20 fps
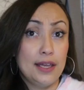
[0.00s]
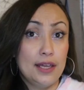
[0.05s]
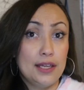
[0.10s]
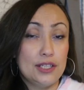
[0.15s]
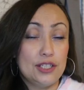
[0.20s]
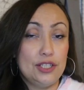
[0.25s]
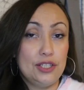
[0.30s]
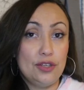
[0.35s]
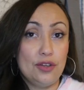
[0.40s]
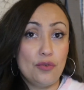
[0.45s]

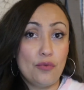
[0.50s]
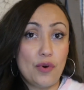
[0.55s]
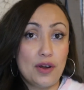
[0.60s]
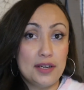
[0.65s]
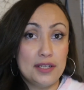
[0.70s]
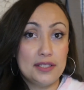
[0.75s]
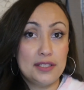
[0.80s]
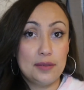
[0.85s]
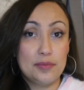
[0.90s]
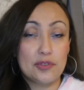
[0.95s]
Do you want
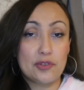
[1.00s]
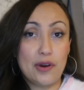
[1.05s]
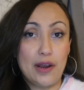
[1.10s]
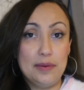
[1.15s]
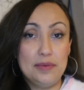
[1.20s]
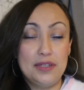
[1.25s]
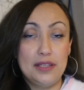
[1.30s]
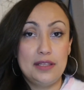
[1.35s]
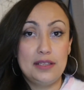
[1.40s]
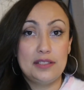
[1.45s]
to
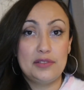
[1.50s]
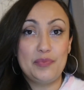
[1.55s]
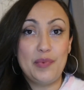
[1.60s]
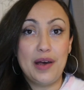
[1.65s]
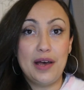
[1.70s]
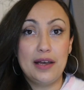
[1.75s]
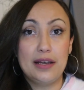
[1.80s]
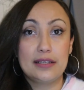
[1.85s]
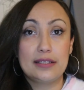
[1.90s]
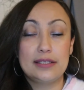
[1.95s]
subscribe to this
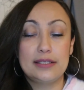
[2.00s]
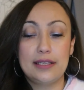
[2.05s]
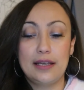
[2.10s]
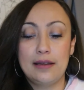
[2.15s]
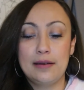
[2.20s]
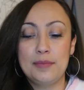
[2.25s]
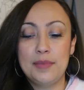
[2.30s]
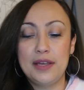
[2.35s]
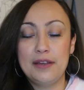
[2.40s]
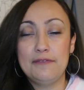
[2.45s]
box?
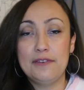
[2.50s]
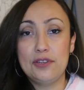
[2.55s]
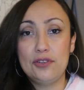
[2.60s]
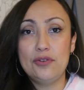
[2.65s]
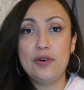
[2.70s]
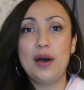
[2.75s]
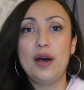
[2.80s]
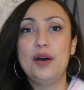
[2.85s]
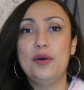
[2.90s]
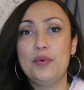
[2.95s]
If you
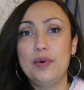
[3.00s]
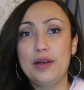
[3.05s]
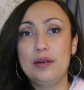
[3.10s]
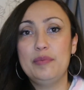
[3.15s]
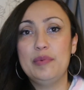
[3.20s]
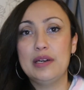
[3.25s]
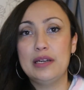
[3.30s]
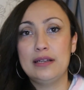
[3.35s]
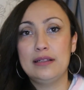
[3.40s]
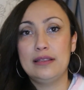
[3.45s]
do, I will
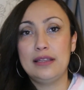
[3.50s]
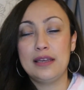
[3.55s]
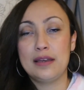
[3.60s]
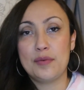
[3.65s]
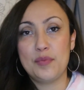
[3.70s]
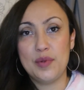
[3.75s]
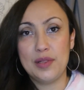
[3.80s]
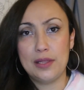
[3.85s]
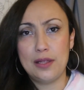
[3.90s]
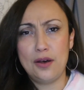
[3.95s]
put a
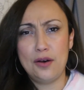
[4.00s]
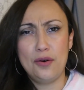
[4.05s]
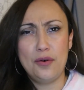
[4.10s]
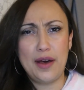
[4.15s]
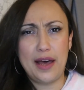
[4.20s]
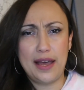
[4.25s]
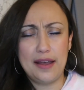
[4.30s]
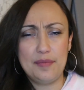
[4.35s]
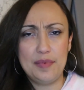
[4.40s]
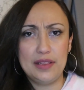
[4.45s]
link below.
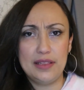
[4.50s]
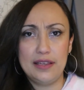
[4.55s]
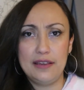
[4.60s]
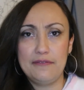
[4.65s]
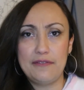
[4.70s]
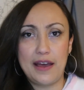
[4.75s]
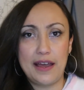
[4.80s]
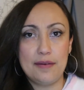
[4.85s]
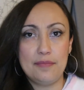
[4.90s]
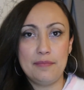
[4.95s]
I
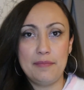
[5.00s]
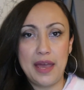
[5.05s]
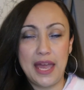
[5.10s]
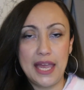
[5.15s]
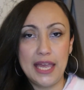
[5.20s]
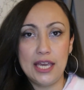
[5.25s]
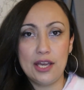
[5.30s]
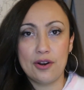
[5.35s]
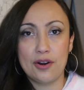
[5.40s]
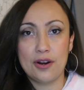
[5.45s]
believe I
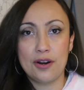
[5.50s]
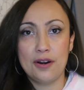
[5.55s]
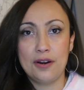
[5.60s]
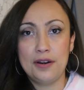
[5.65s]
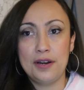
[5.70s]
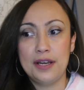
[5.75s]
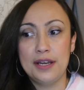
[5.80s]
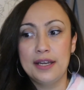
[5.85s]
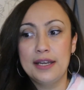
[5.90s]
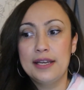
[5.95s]
may earn